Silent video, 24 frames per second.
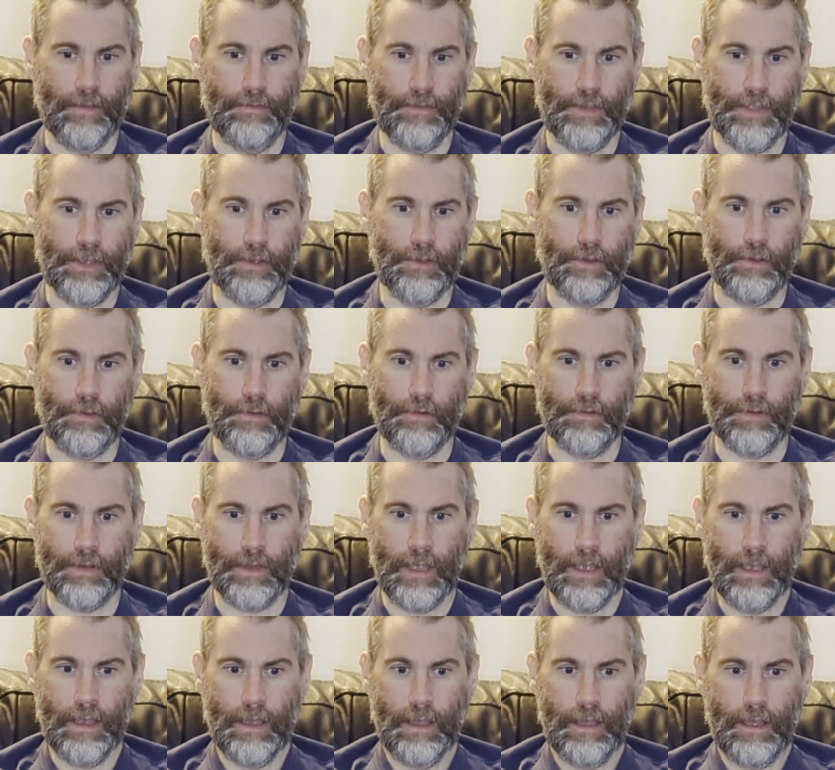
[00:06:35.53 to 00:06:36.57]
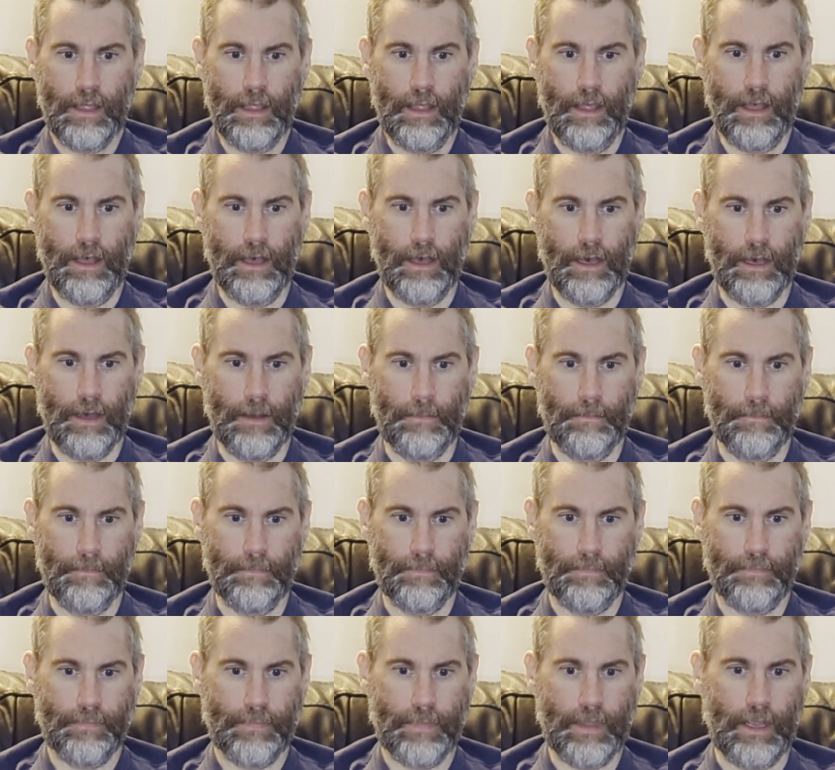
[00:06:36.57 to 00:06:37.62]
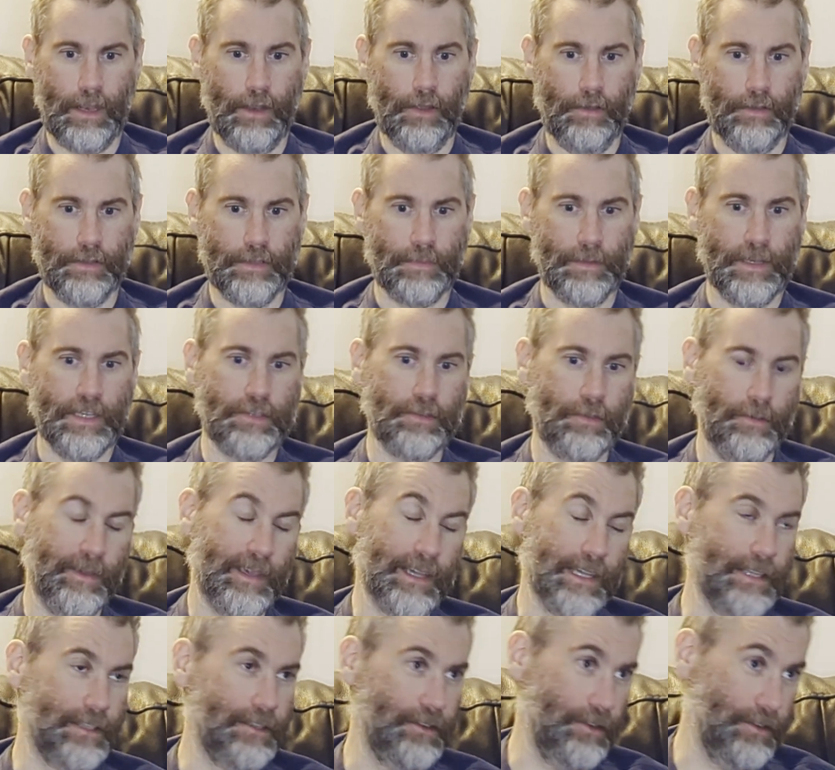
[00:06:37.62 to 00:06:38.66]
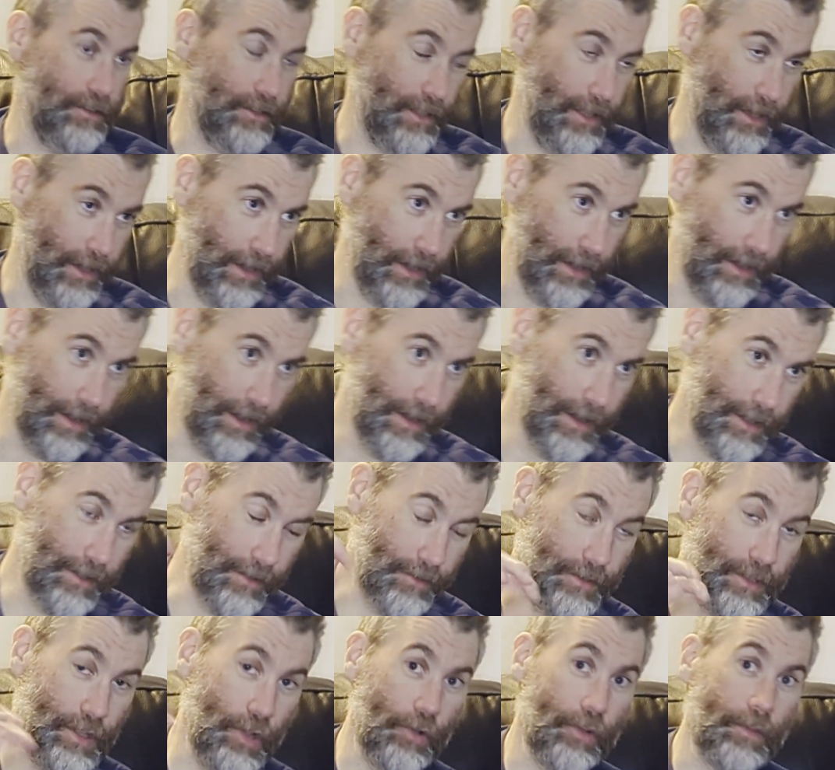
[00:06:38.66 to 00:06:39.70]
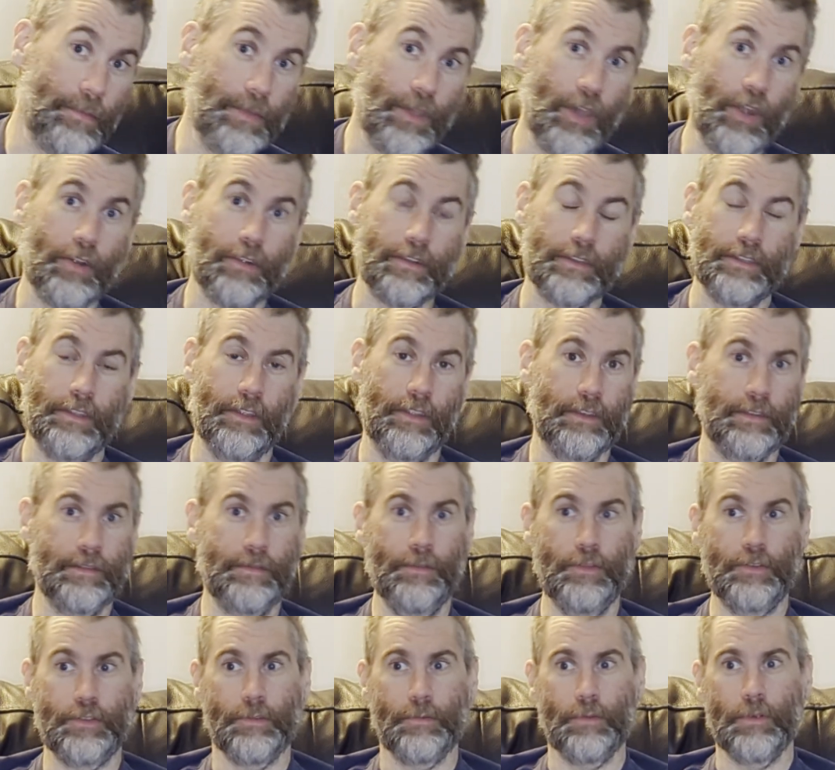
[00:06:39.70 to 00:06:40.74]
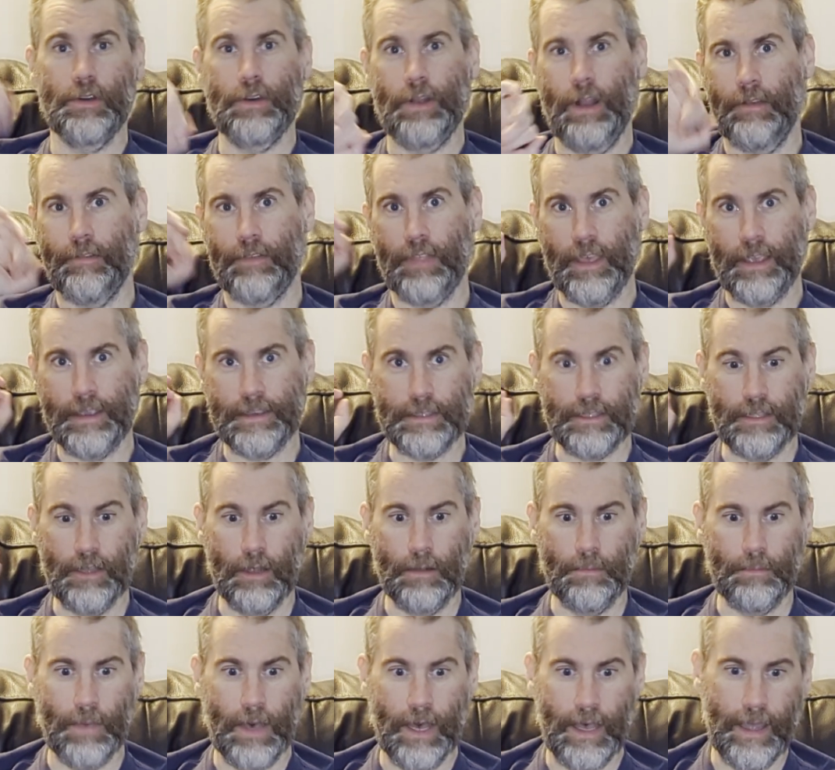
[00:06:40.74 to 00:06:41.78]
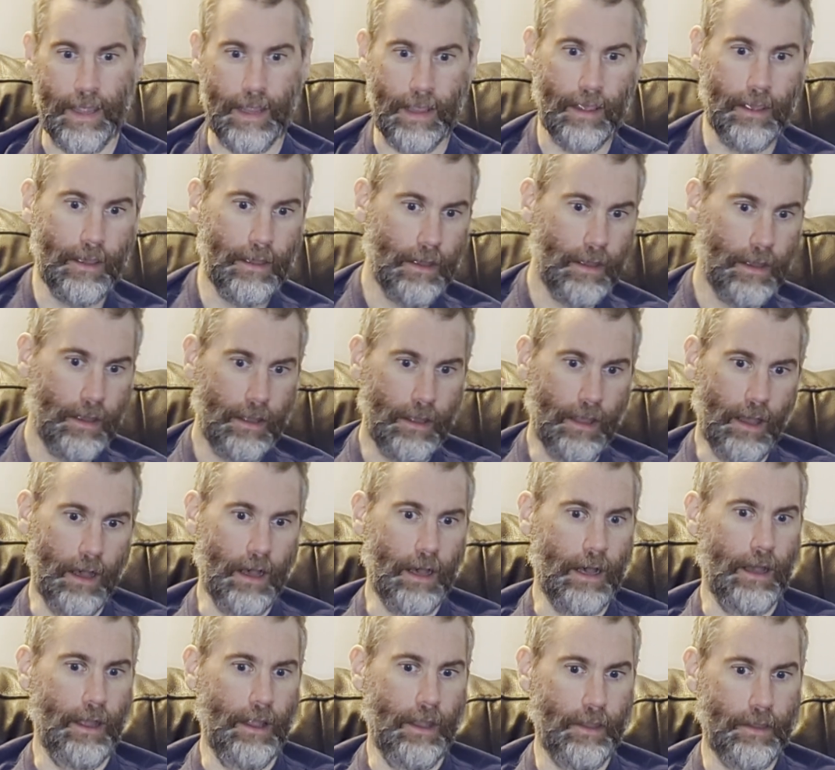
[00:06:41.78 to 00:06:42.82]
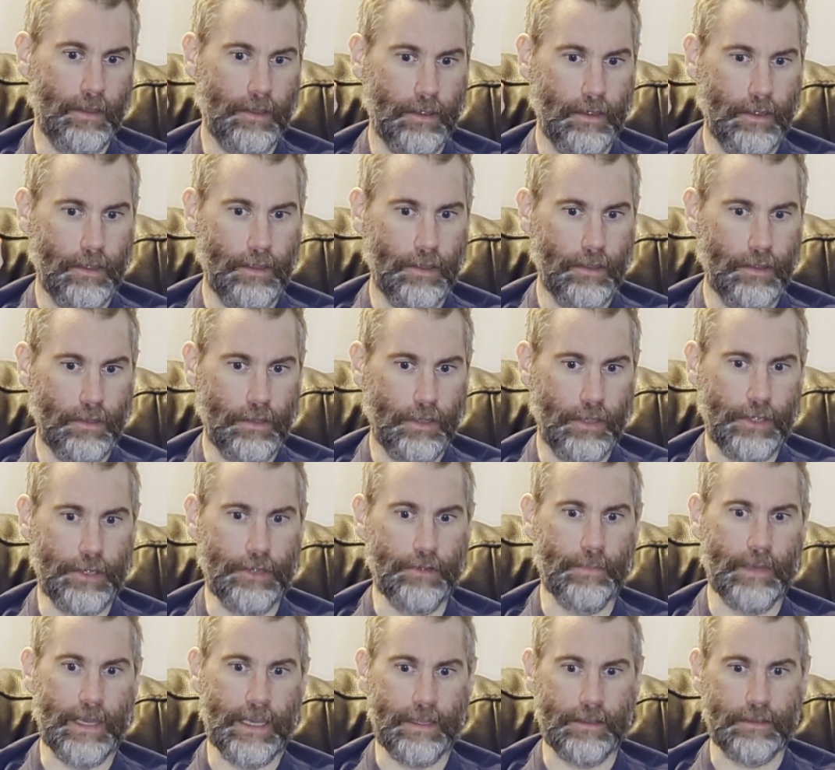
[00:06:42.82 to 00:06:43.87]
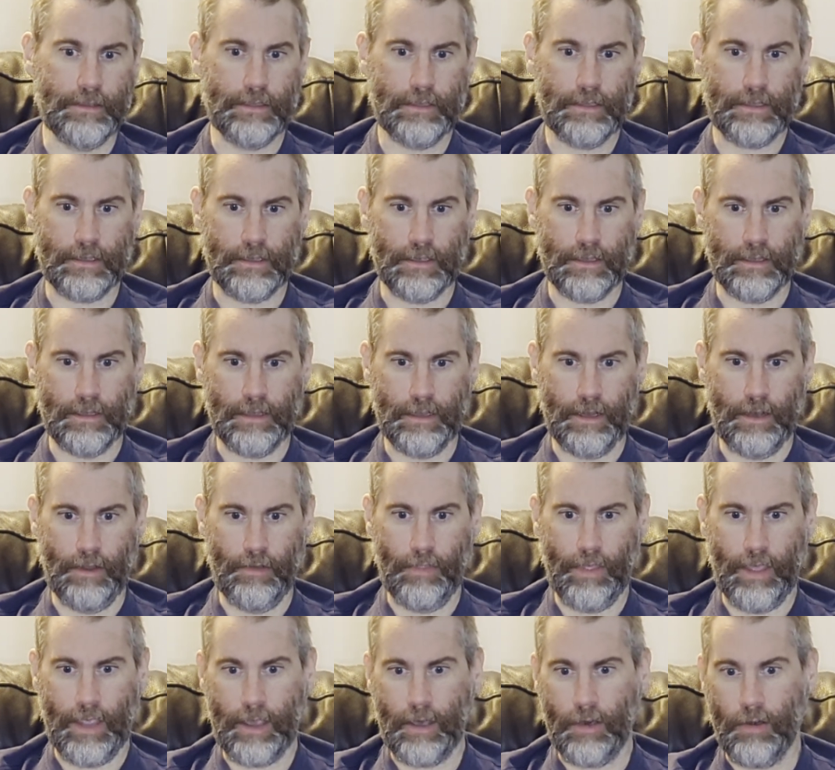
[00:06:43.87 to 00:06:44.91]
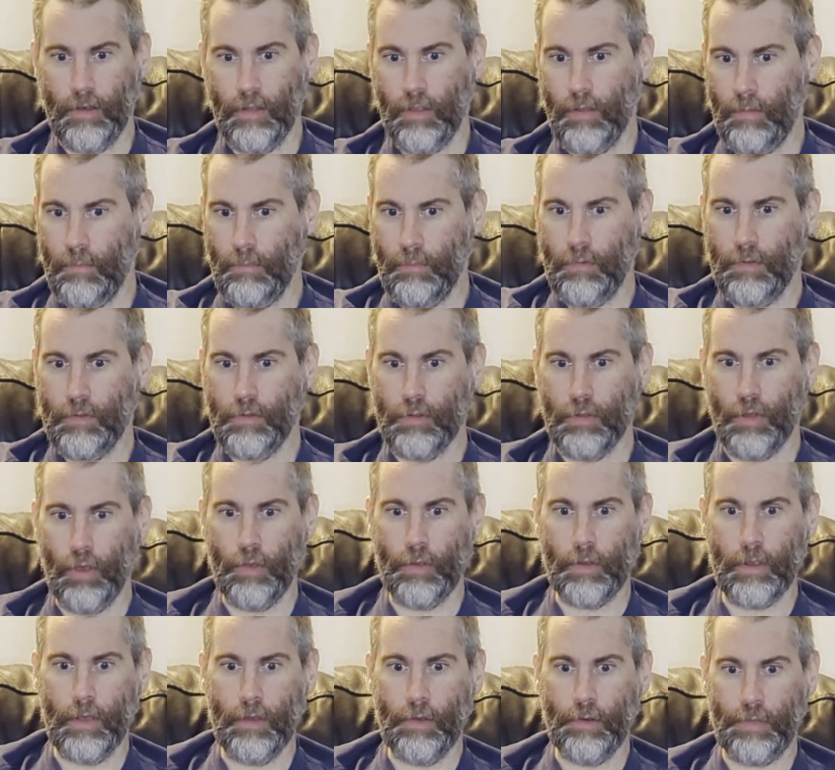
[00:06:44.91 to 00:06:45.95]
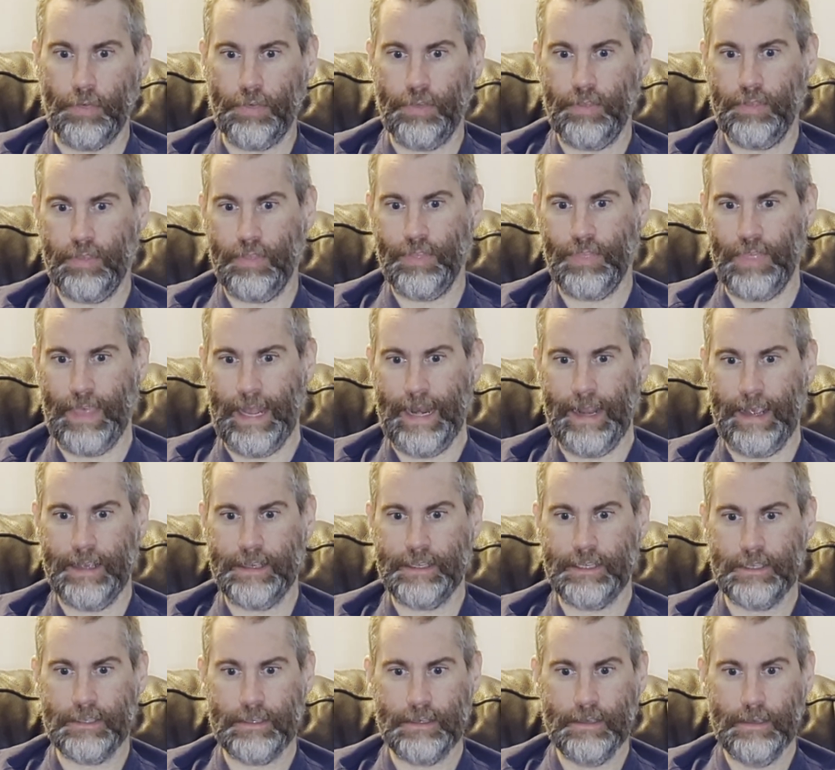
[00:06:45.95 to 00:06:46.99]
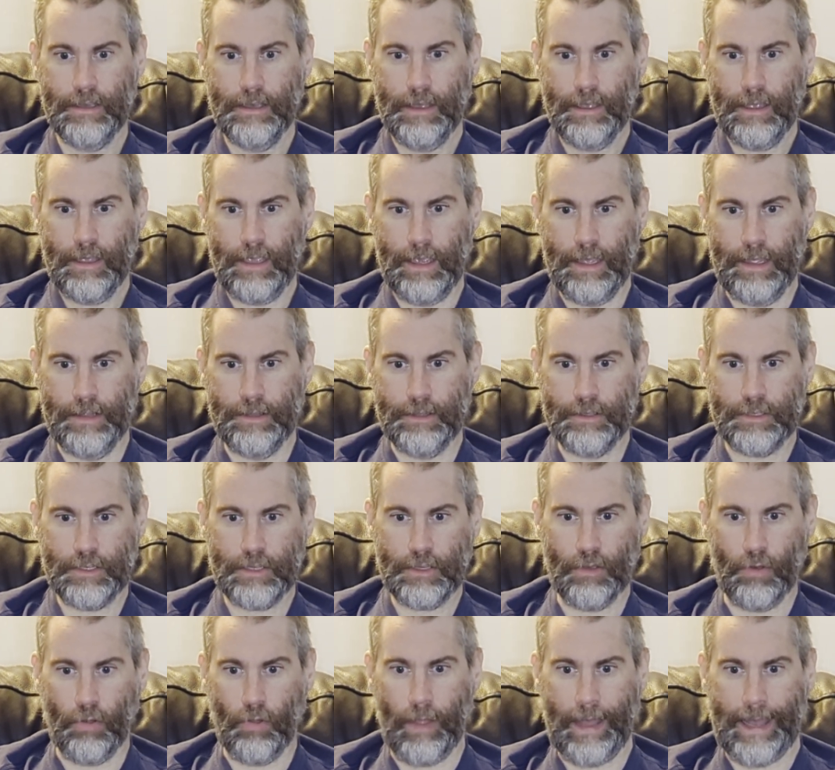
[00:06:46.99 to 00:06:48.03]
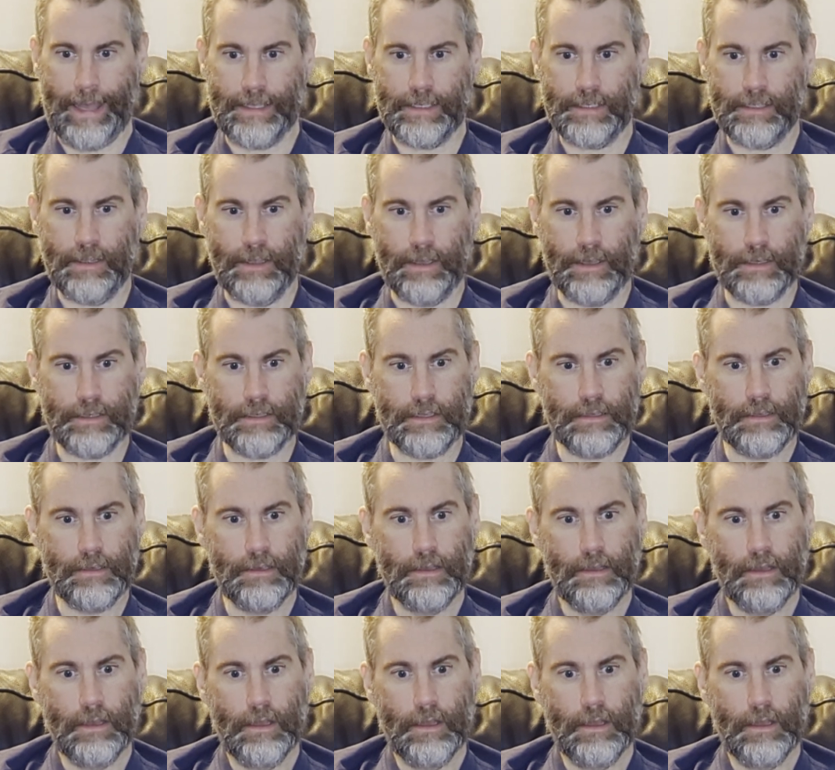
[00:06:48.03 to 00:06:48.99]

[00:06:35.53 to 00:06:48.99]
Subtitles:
of Dune, you know, especially because there's no computers in this future world. Everything is done by humans. You know, they call them logothetics and scholastics.